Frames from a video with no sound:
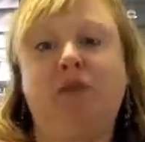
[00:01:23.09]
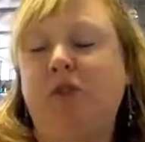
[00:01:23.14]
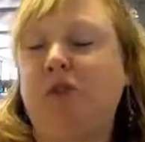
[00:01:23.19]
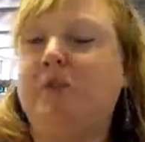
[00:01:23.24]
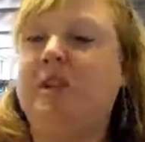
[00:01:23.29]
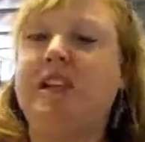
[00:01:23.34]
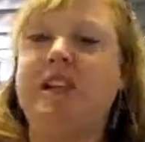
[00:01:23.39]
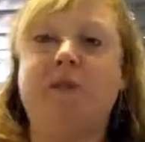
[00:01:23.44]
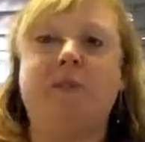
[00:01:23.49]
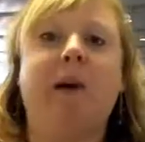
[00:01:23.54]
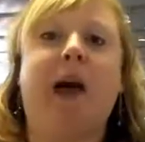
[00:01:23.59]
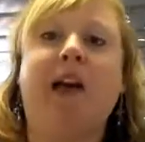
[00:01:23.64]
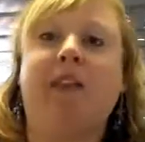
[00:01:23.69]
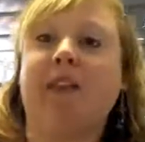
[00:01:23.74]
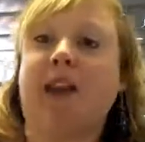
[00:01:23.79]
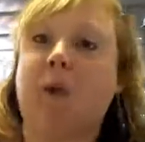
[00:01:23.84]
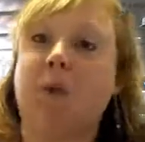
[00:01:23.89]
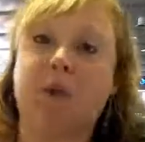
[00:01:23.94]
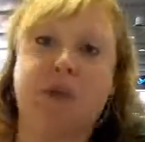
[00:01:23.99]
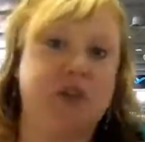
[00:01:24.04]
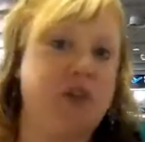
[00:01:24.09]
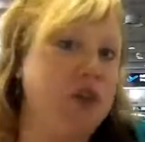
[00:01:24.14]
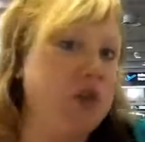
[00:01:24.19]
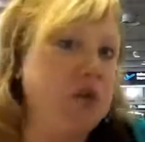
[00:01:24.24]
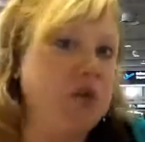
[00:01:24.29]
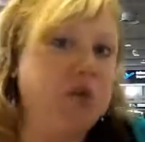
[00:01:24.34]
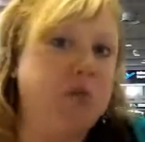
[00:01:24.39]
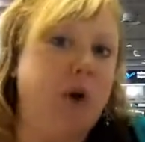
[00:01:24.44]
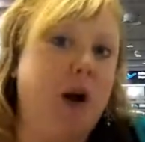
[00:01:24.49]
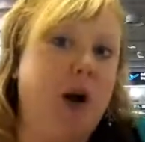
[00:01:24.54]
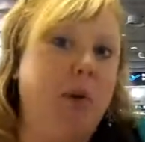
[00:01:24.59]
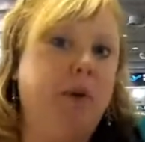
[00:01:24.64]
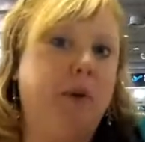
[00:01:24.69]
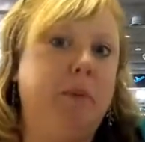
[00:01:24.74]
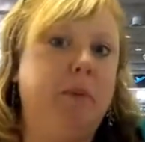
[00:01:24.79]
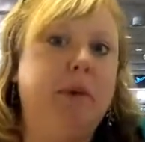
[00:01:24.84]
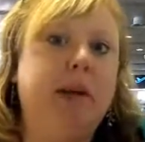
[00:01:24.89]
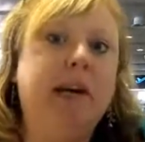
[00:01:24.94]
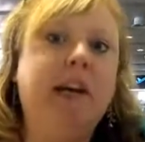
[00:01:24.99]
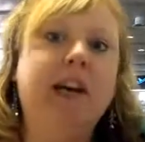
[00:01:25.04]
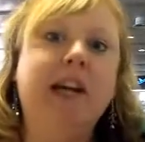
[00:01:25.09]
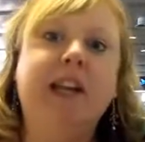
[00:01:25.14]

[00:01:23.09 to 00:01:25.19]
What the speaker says: A few years back that was a huge problem.